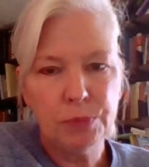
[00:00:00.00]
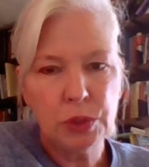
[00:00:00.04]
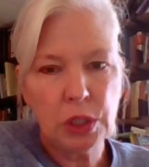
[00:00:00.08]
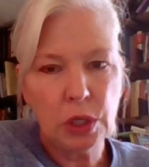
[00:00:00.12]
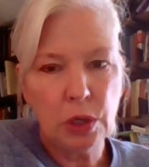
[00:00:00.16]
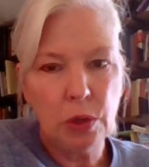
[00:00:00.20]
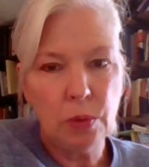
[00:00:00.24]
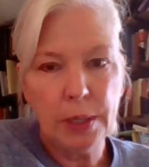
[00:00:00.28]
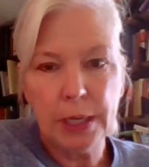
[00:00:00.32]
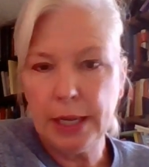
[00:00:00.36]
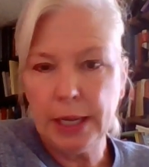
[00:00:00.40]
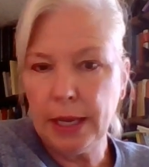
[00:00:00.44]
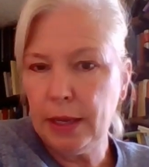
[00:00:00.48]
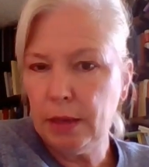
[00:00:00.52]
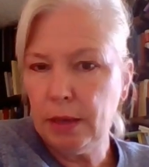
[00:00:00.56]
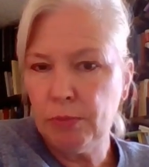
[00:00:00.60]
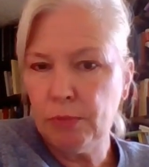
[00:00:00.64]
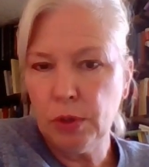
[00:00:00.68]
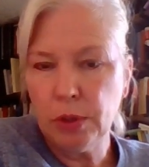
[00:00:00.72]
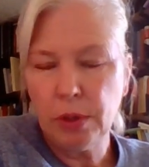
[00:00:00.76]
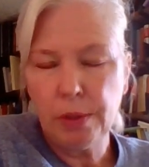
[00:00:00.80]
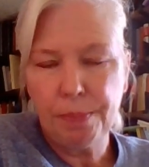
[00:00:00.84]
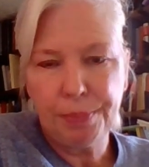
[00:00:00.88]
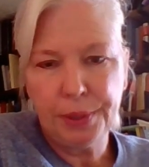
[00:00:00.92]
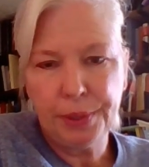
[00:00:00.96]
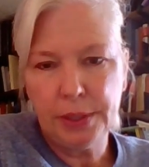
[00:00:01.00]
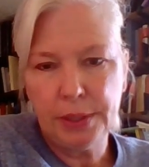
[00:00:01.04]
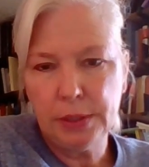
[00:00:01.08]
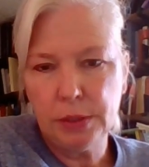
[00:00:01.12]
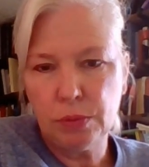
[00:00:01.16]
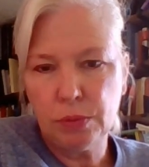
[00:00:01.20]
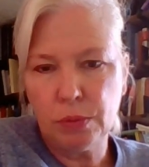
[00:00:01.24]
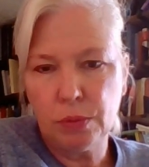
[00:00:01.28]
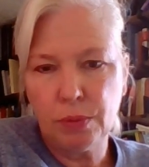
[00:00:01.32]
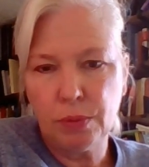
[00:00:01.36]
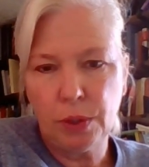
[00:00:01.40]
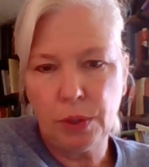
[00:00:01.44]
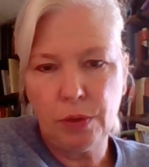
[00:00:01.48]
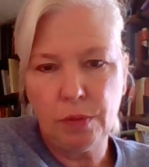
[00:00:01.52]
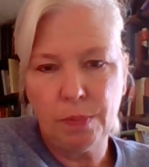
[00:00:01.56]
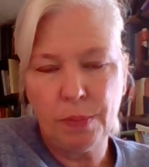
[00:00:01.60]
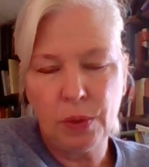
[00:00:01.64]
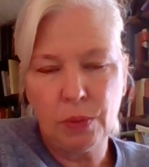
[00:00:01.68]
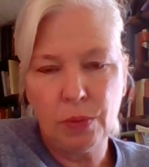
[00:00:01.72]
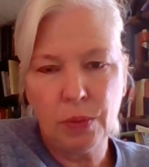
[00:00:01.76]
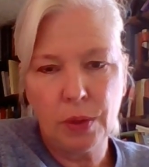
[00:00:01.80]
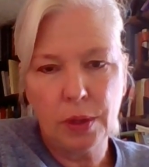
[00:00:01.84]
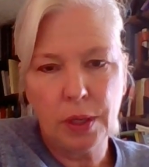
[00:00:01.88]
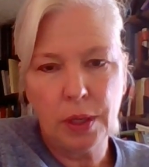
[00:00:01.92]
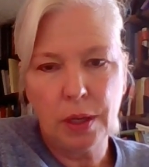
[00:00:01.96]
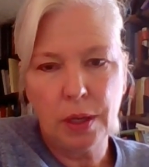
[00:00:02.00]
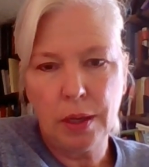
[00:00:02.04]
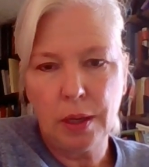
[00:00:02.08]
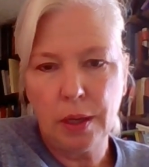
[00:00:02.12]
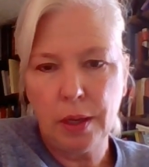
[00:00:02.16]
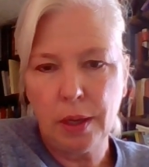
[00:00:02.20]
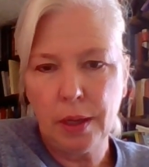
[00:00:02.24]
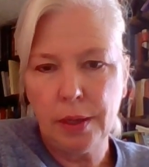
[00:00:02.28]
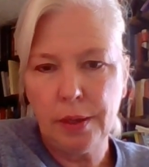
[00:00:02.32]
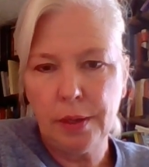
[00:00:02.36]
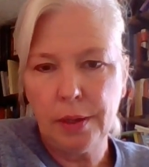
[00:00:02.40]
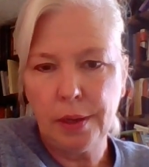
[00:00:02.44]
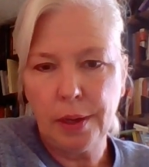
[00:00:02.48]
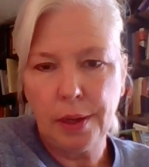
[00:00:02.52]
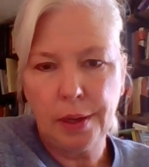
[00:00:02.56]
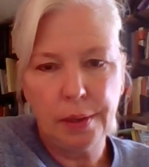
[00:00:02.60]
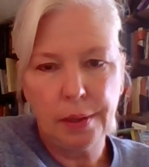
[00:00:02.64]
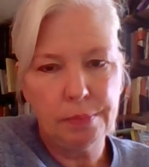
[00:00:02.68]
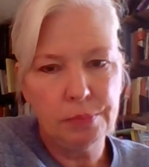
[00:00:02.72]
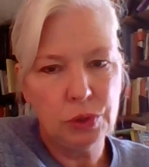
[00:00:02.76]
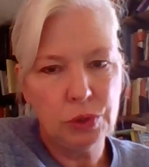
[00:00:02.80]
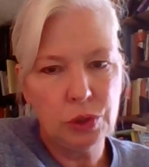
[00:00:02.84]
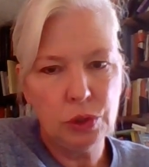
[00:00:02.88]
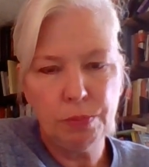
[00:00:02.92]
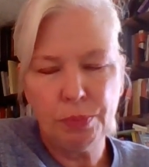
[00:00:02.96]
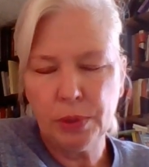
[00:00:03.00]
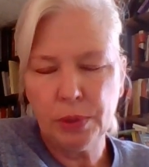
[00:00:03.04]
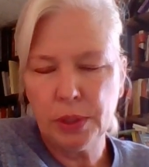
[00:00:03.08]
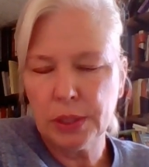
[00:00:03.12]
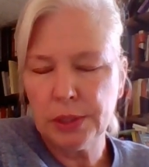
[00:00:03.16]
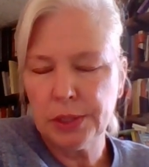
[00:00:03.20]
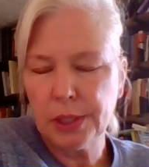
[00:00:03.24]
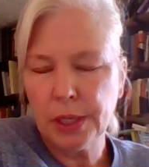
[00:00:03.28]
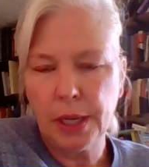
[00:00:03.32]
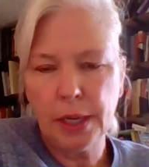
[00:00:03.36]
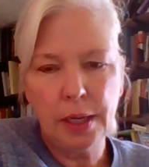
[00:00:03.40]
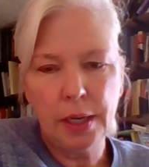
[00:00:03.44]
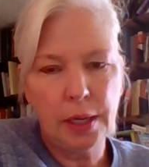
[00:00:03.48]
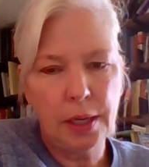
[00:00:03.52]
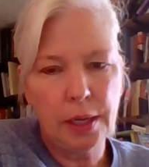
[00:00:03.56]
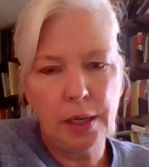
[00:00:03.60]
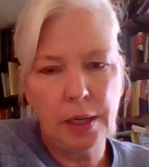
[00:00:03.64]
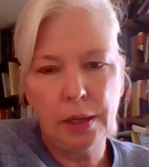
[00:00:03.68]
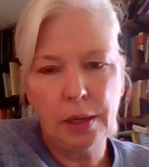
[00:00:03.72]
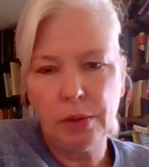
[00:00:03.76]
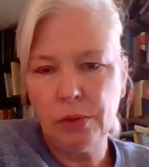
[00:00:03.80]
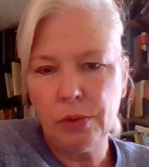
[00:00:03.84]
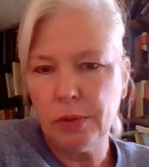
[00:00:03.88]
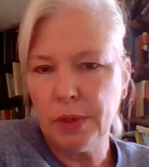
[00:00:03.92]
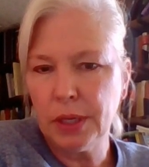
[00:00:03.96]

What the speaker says: So again, I'm really pleased with what you've been working on. Super exciting.